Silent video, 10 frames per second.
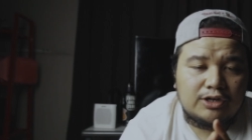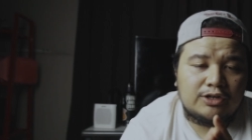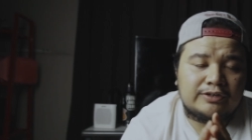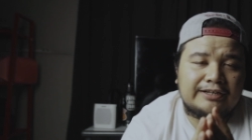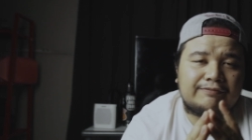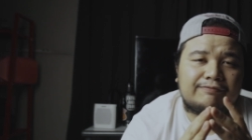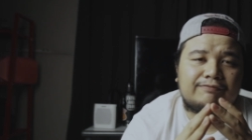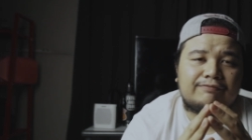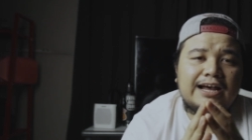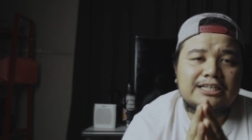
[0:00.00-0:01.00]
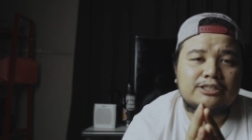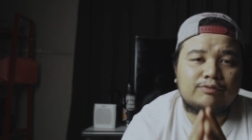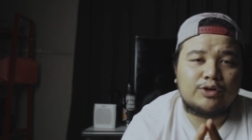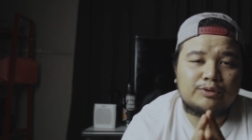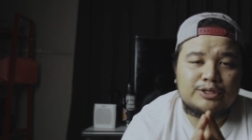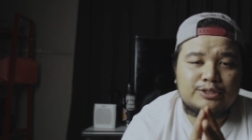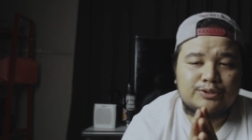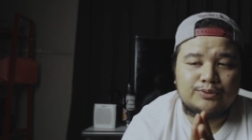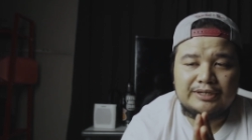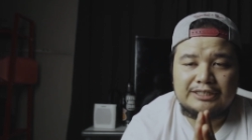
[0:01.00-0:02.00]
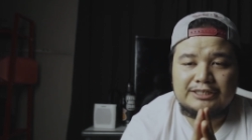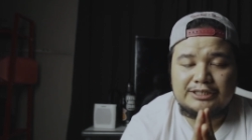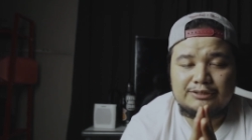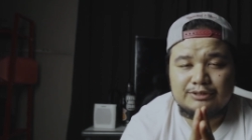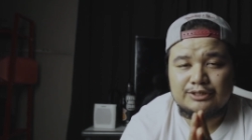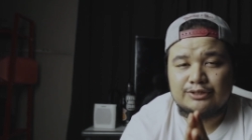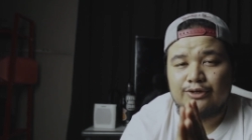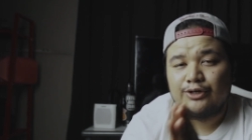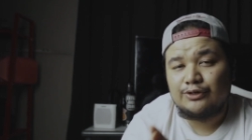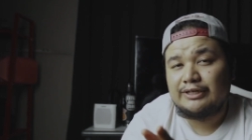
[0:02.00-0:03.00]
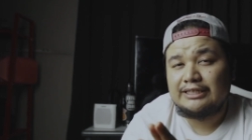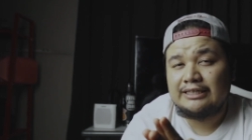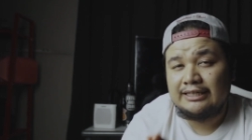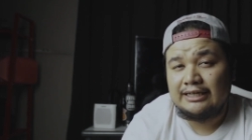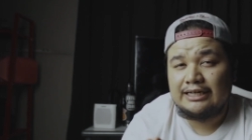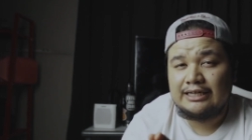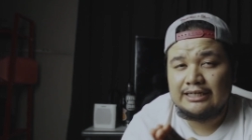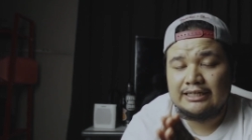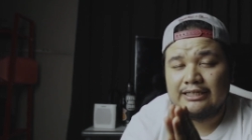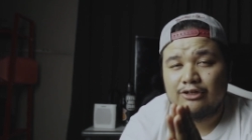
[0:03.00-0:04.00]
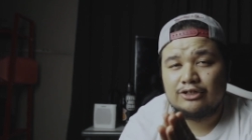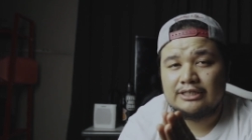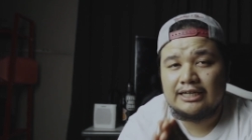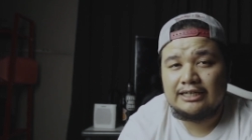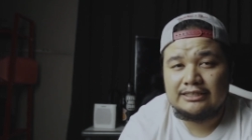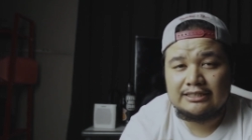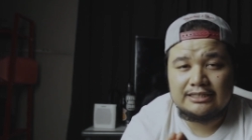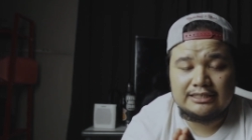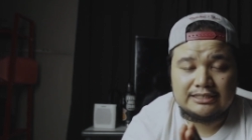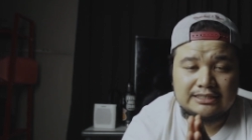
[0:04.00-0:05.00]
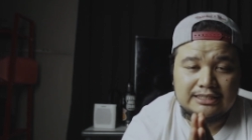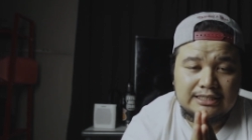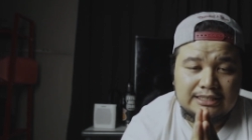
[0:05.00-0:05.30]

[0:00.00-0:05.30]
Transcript: All right, fast forward to when she was already there in Los Angeles